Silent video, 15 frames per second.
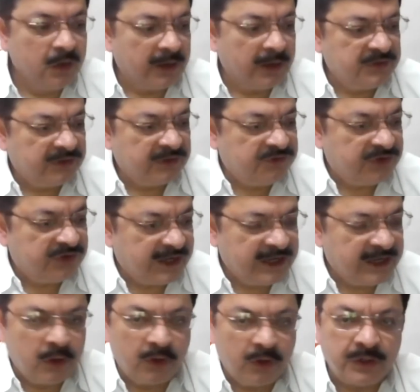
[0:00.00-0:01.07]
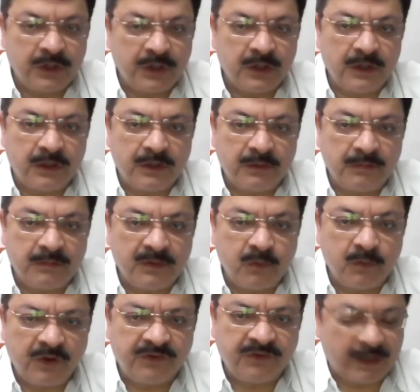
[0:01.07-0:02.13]
I'm just chatting on um,
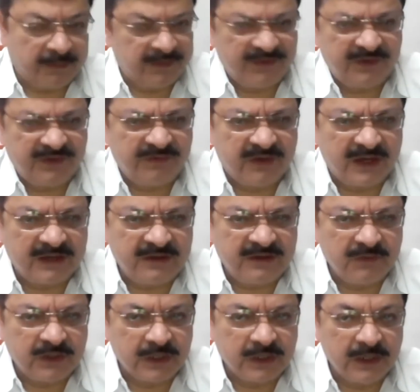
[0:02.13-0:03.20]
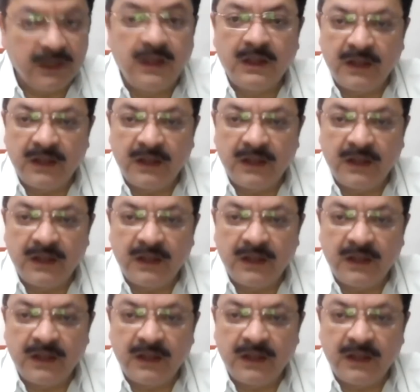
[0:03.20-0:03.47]
WhatsApp. It's just an activity.